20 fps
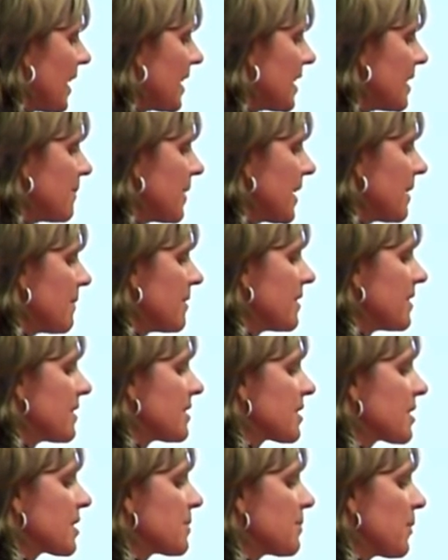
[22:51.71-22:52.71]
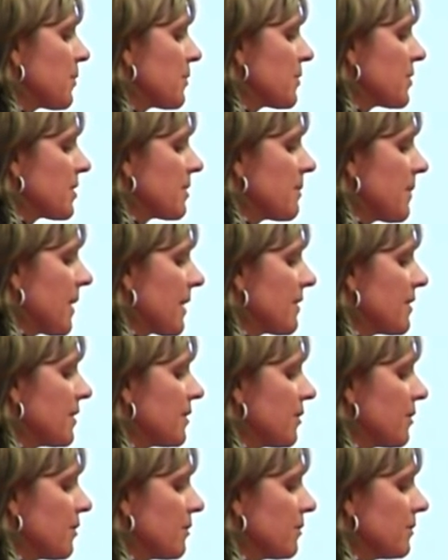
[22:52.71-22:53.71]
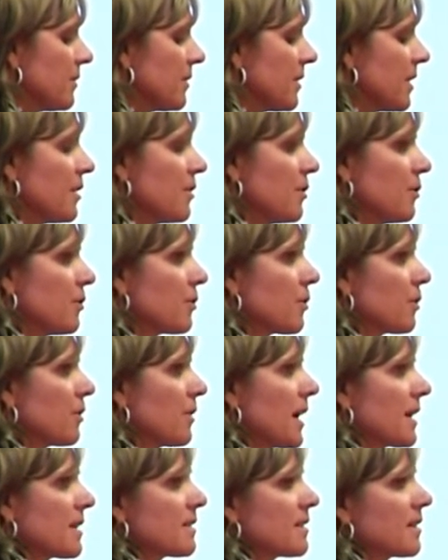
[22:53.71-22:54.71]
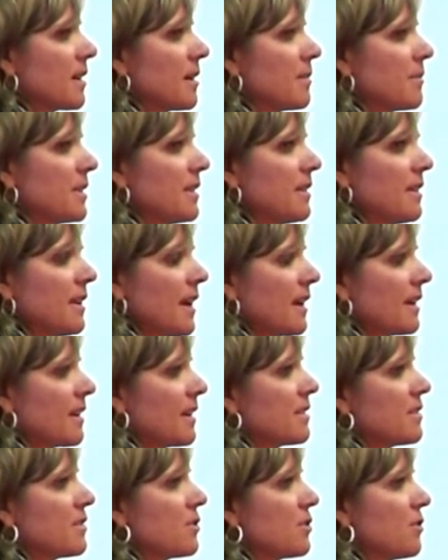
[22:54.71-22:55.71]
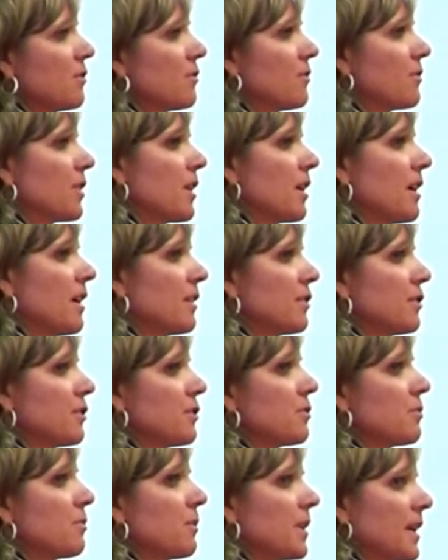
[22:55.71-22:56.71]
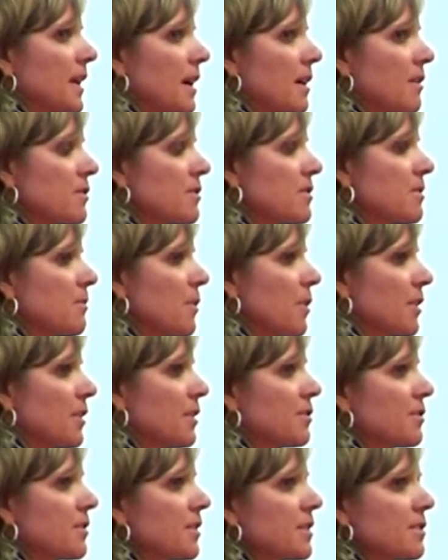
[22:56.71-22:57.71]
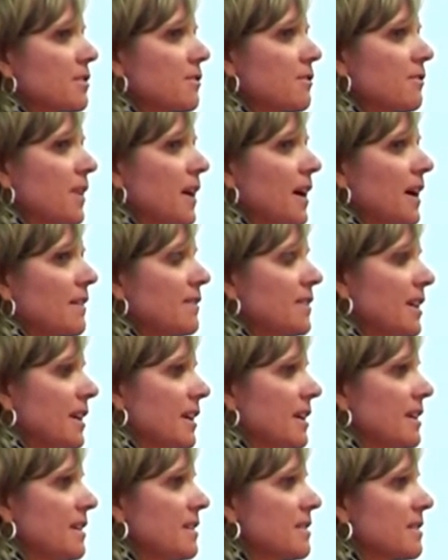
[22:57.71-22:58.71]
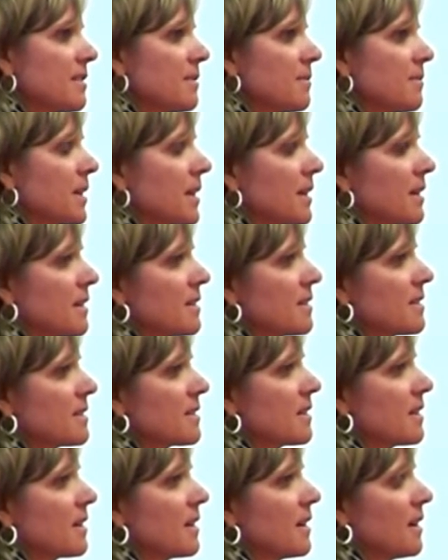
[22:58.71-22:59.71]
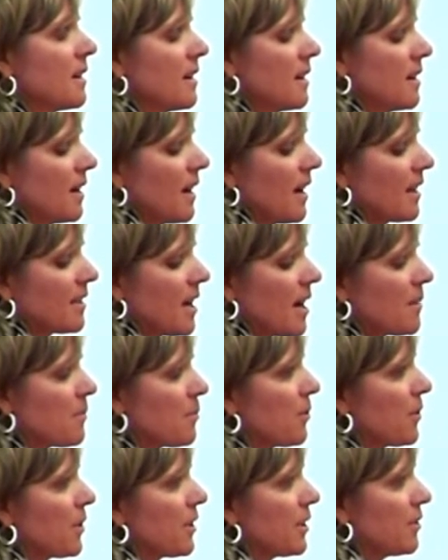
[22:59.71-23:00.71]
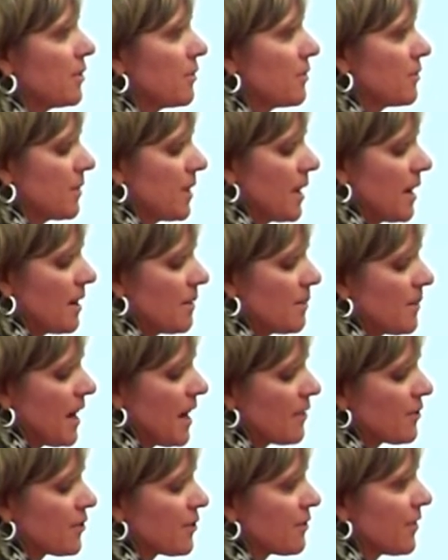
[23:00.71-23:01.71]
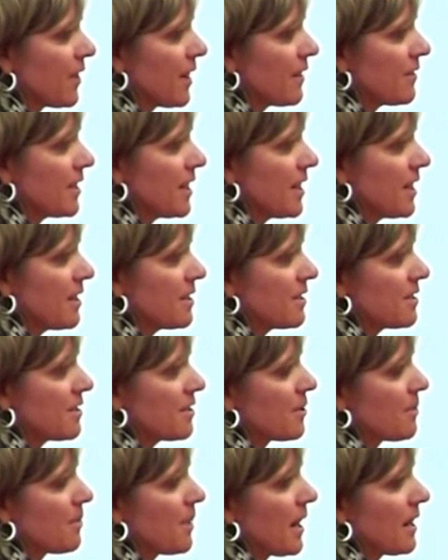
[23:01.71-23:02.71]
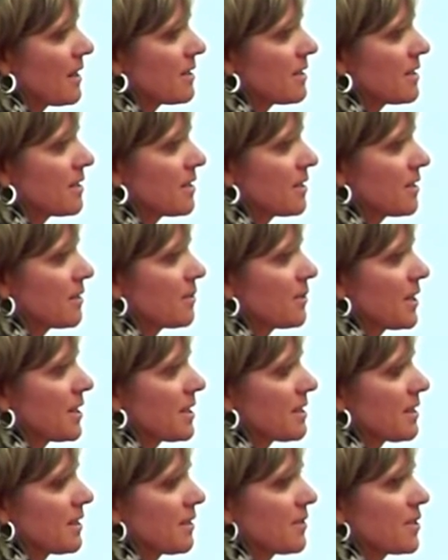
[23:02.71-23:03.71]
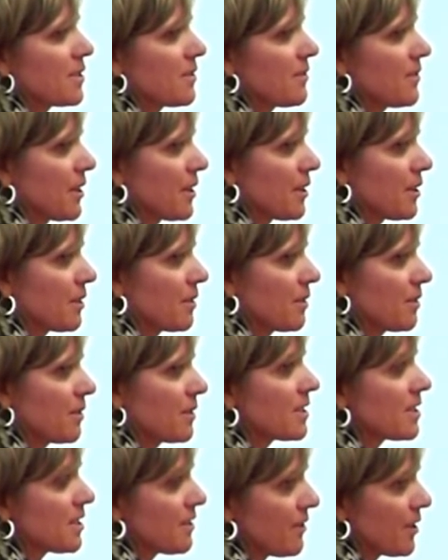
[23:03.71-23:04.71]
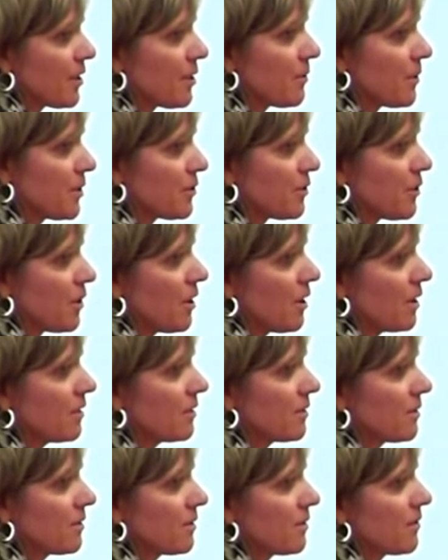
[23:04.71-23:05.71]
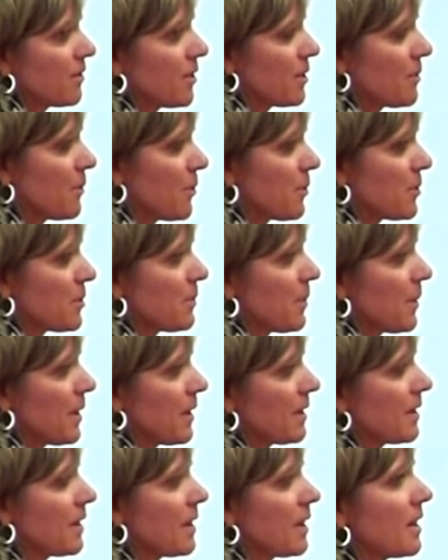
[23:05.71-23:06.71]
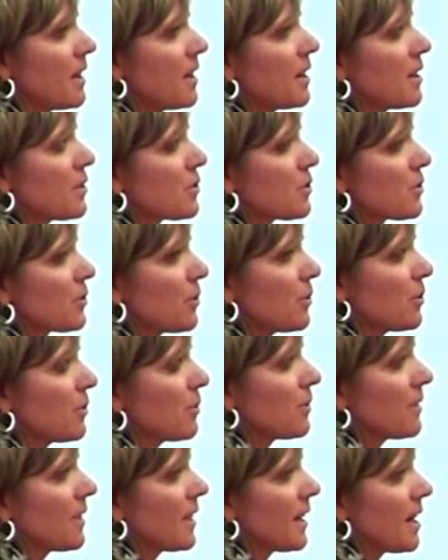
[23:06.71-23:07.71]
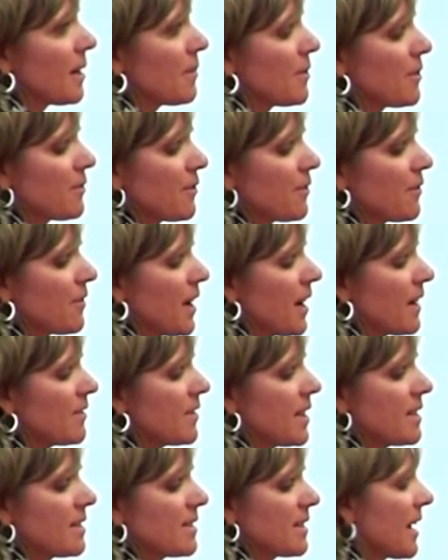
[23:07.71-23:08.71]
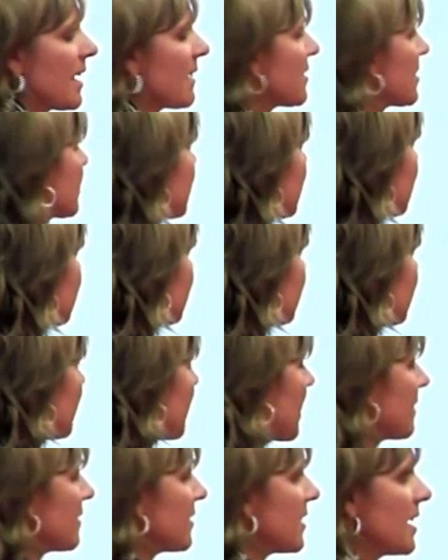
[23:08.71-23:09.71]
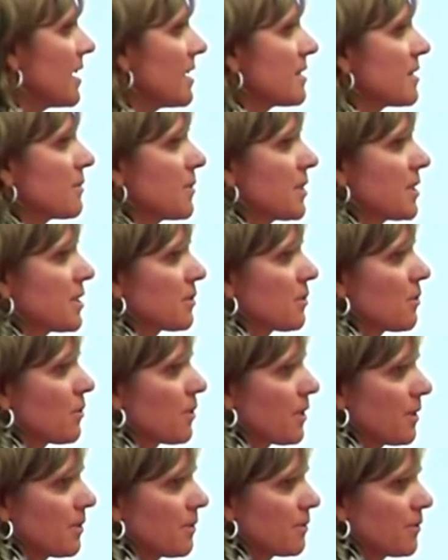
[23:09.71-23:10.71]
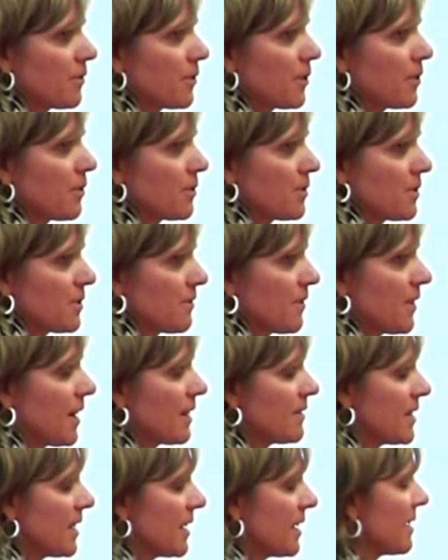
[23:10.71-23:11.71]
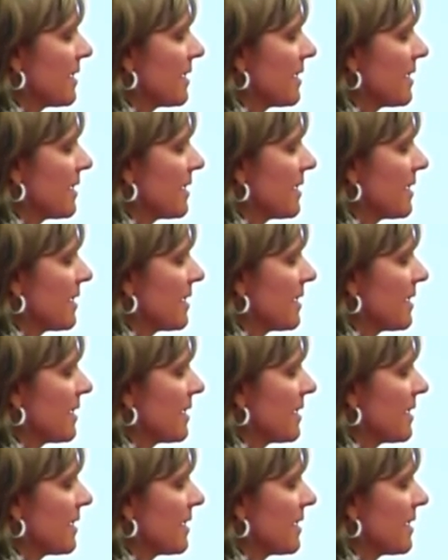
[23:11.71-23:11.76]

any baby that's exposed to methadone in utero has to come into the NICU for 120 hours of monitoring, so 5 days, because at that point, after 5 days, you're past the risk of severe withdrawal for the most part. So they come in for 5 days, they have to stay for 5 days, and we score them for those 5